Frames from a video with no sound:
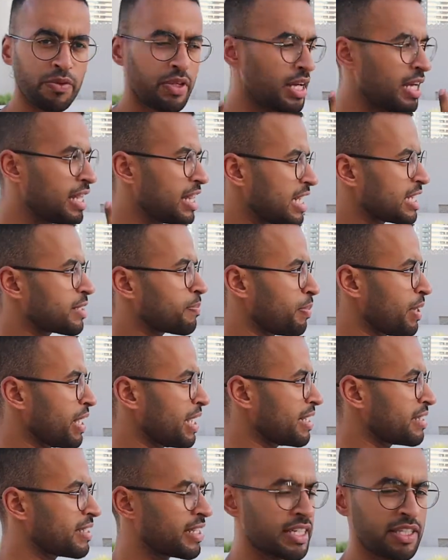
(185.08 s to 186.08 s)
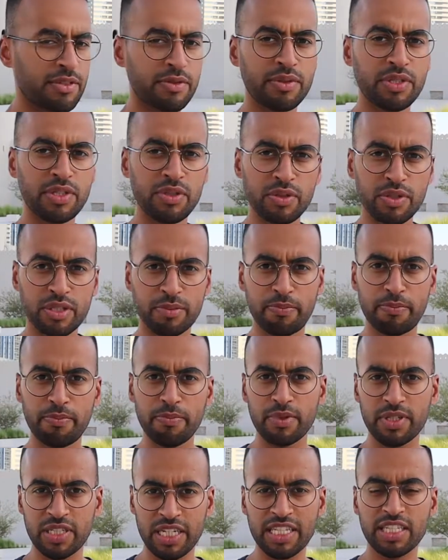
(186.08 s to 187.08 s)
in this place is
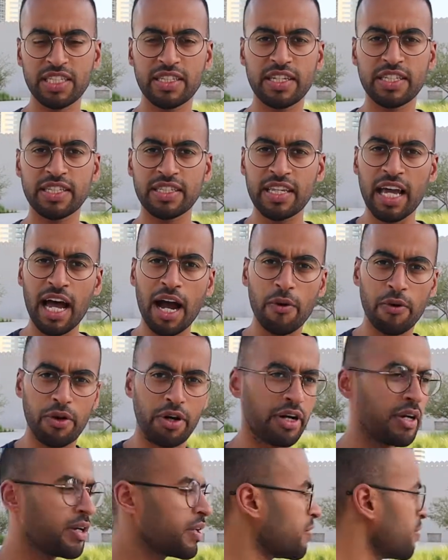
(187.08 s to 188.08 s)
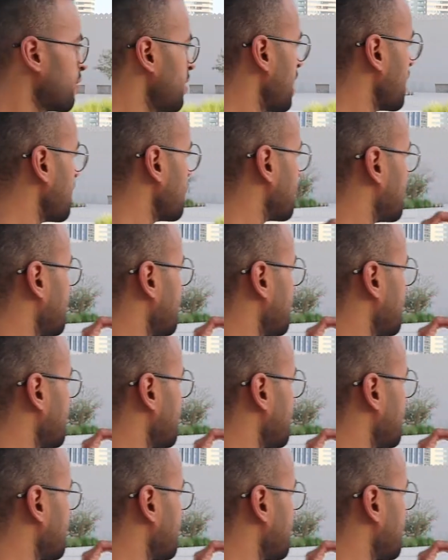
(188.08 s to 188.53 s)
just this tower that is